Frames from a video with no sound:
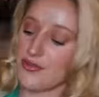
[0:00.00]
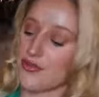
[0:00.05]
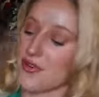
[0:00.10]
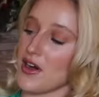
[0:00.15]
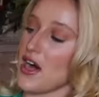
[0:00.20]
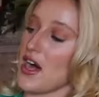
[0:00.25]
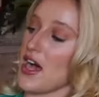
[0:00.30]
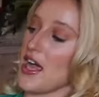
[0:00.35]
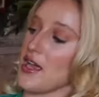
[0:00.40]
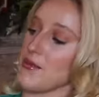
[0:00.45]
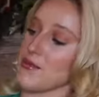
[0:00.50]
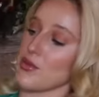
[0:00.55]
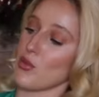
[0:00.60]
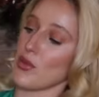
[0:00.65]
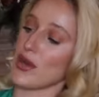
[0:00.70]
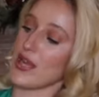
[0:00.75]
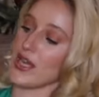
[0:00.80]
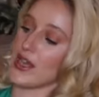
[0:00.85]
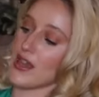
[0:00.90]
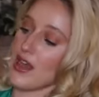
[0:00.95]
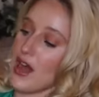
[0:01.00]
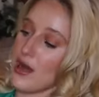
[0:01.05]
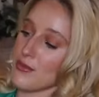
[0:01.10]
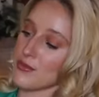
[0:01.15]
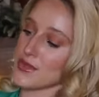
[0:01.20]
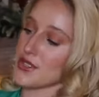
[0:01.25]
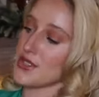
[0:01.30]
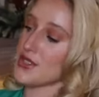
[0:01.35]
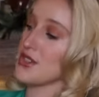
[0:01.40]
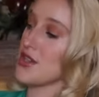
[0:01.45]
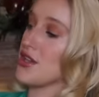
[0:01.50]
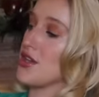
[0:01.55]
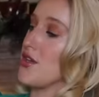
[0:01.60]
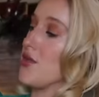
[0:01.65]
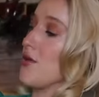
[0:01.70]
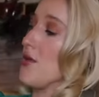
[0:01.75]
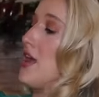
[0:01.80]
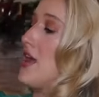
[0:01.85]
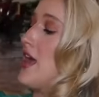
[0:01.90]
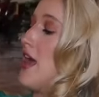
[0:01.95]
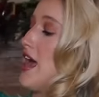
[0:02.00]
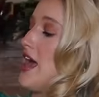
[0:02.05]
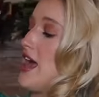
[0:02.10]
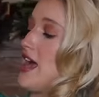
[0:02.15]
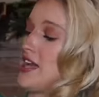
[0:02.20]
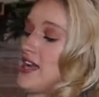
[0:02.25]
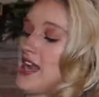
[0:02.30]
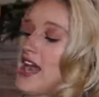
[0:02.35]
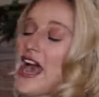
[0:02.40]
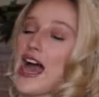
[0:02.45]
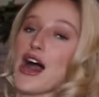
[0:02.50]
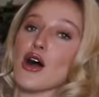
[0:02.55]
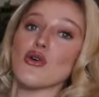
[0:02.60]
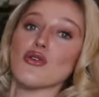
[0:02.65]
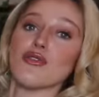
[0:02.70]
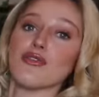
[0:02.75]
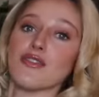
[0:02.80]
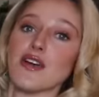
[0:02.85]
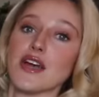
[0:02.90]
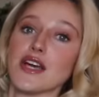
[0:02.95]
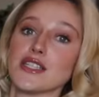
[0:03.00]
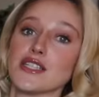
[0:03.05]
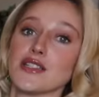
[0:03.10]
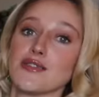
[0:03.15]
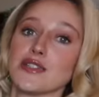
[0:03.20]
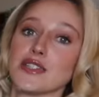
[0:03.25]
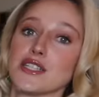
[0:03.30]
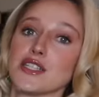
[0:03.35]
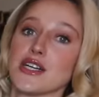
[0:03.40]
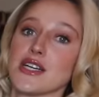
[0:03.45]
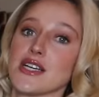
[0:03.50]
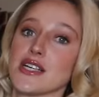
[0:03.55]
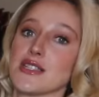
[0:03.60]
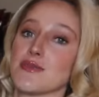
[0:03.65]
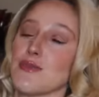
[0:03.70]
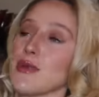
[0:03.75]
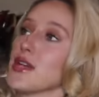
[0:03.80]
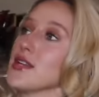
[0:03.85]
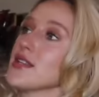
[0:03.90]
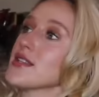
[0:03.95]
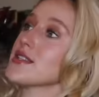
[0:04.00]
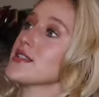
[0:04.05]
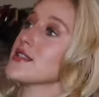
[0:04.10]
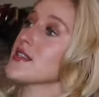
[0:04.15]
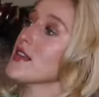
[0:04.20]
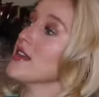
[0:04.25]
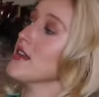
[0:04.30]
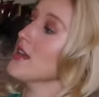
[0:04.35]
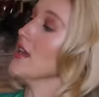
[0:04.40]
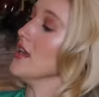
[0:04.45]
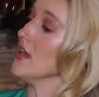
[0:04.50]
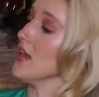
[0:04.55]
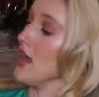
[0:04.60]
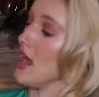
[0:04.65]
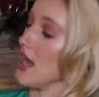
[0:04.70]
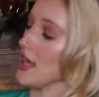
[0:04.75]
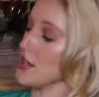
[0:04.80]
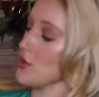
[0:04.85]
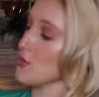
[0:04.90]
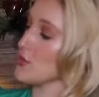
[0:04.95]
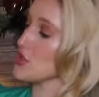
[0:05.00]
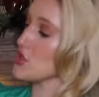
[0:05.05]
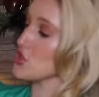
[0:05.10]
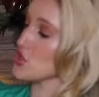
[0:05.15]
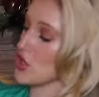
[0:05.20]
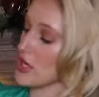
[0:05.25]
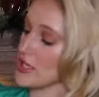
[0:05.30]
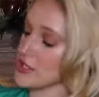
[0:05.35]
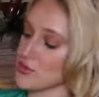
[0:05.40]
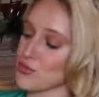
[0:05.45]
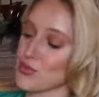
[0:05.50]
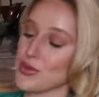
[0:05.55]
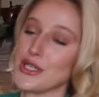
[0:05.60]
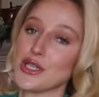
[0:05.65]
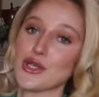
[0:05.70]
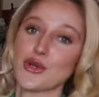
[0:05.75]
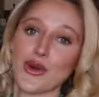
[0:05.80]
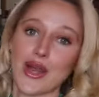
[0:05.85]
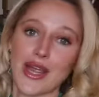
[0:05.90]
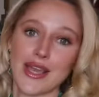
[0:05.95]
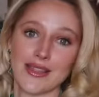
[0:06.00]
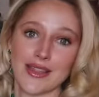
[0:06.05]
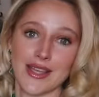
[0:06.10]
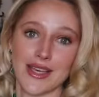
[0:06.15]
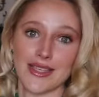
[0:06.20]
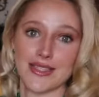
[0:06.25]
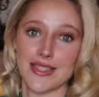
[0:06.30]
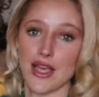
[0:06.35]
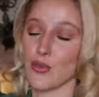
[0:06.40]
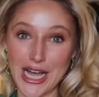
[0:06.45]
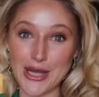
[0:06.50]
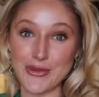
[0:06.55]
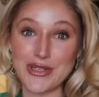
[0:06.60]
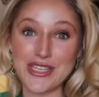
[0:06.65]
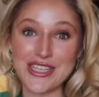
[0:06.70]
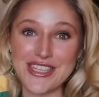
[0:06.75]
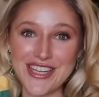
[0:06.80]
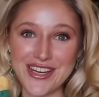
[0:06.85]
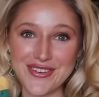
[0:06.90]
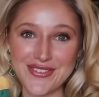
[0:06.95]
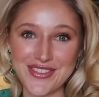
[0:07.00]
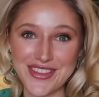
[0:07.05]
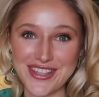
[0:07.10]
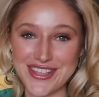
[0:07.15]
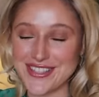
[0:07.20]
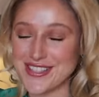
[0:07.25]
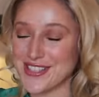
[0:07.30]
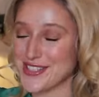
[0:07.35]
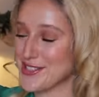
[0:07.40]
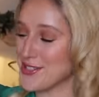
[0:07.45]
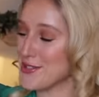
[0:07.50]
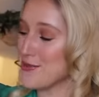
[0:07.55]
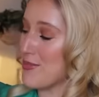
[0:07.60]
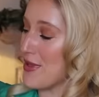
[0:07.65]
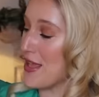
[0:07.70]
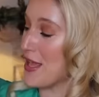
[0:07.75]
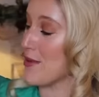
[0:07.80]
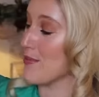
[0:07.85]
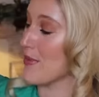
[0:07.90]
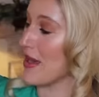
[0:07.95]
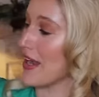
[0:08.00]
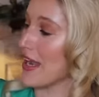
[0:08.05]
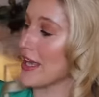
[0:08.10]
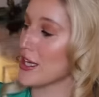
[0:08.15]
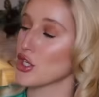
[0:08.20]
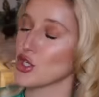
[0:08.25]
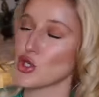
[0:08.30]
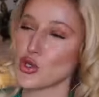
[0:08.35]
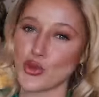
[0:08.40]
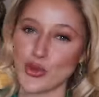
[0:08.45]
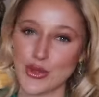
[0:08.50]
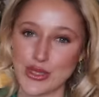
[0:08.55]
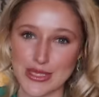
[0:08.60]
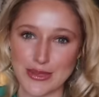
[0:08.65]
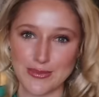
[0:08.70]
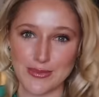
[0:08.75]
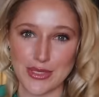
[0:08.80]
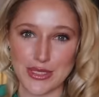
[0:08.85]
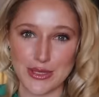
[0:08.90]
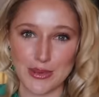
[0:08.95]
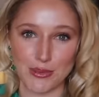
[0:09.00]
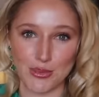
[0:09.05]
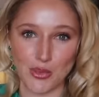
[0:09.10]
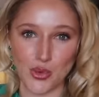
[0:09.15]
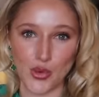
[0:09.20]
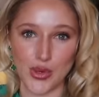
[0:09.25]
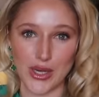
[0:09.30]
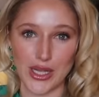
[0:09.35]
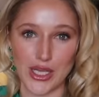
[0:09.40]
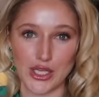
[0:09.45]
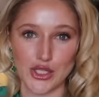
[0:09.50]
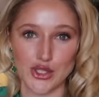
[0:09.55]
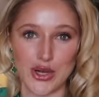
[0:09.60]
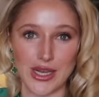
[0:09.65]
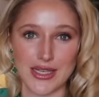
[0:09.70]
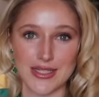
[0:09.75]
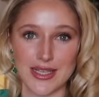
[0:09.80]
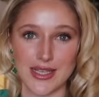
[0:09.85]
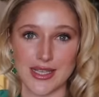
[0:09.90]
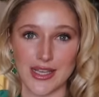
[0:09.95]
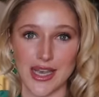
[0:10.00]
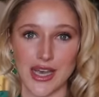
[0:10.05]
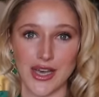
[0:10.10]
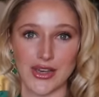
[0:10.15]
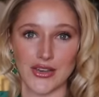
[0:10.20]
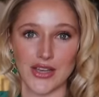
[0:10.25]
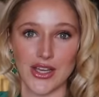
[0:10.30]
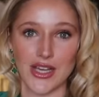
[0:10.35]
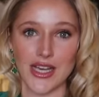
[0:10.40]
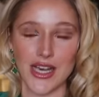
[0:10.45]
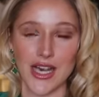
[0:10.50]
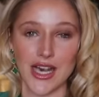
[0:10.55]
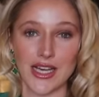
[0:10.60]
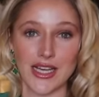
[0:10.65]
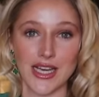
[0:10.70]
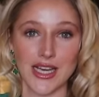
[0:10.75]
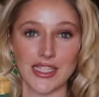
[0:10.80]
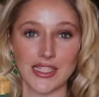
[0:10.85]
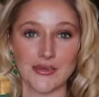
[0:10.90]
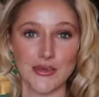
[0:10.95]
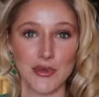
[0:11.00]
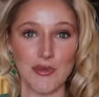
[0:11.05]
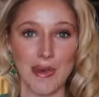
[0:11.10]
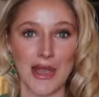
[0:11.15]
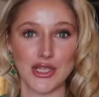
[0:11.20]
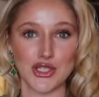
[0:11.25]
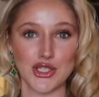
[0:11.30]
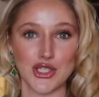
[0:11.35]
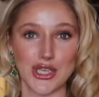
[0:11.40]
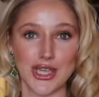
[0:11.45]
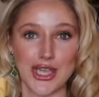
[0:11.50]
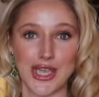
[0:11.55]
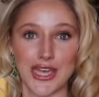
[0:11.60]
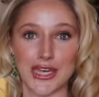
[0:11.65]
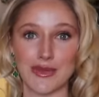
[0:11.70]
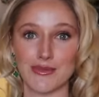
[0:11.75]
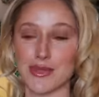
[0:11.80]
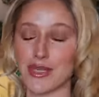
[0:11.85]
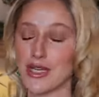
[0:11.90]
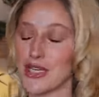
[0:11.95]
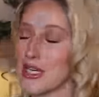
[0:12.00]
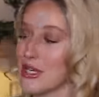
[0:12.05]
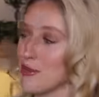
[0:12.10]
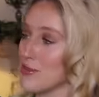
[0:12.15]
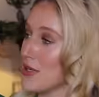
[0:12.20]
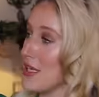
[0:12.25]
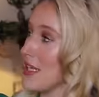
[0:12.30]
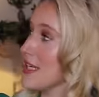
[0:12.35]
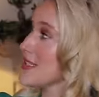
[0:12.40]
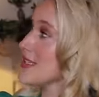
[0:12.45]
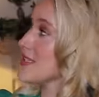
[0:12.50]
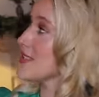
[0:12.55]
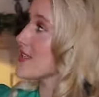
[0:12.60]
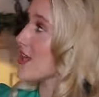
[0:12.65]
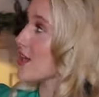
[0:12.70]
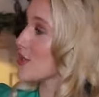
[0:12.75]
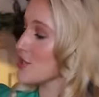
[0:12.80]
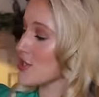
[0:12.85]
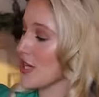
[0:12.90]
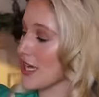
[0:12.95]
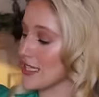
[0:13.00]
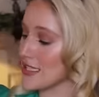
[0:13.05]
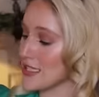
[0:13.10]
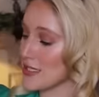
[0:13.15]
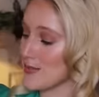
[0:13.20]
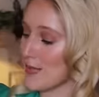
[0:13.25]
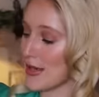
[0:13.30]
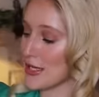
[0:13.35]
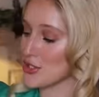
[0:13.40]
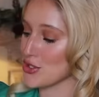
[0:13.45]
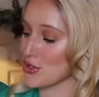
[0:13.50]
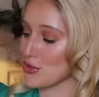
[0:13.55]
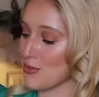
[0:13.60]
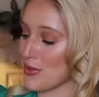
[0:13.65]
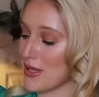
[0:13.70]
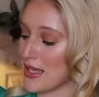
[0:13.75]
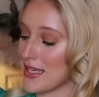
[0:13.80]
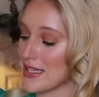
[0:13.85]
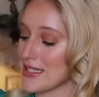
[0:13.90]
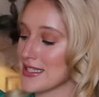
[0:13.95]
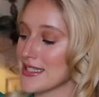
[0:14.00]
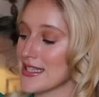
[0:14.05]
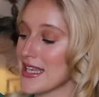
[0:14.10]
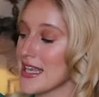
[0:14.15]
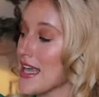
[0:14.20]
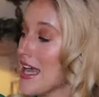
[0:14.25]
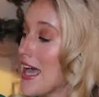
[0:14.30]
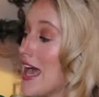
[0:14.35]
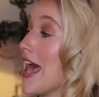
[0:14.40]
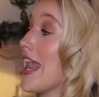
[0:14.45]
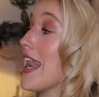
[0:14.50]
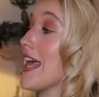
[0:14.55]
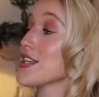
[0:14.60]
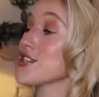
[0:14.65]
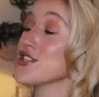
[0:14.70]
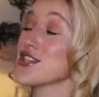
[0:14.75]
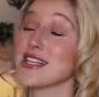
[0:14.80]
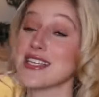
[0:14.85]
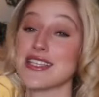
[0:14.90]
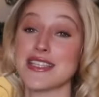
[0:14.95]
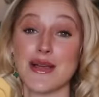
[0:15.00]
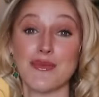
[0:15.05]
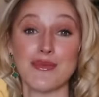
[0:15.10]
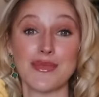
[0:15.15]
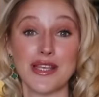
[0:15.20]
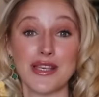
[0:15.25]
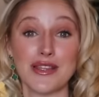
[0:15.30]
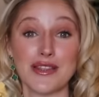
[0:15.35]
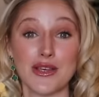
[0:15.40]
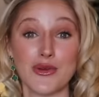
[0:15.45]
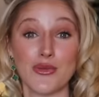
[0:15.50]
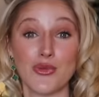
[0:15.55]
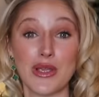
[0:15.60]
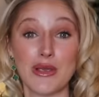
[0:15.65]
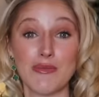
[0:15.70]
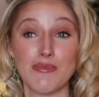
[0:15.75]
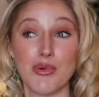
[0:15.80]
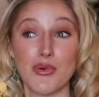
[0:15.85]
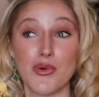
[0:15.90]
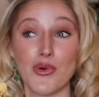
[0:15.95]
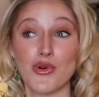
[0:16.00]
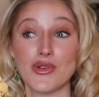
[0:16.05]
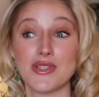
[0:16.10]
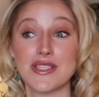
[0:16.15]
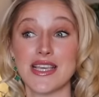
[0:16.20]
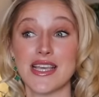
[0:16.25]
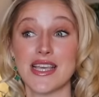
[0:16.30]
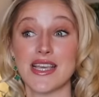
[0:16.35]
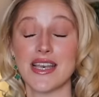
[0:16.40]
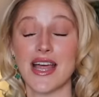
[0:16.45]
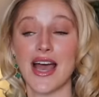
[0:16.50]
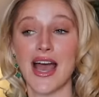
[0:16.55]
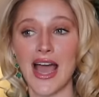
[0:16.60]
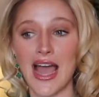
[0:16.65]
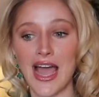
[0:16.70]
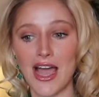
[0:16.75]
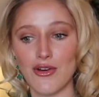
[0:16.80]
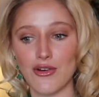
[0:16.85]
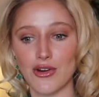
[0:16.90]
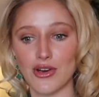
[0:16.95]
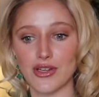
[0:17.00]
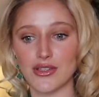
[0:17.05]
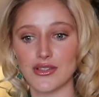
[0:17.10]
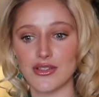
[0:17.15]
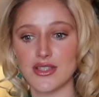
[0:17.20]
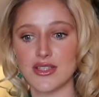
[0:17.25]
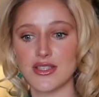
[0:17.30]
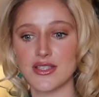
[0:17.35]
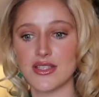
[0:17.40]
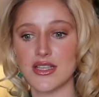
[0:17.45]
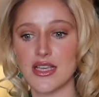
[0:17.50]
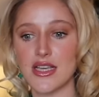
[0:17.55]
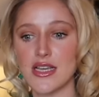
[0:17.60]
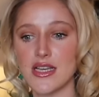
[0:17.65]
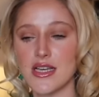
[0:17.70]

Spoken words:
vibe when it comes to an outfit for Christmas. I think we should try to recreate this. I would love this to be my like Christmas morning dressing gown. I'd like to be matching him, but he's such a special piece. And actually something that we bought in Harrods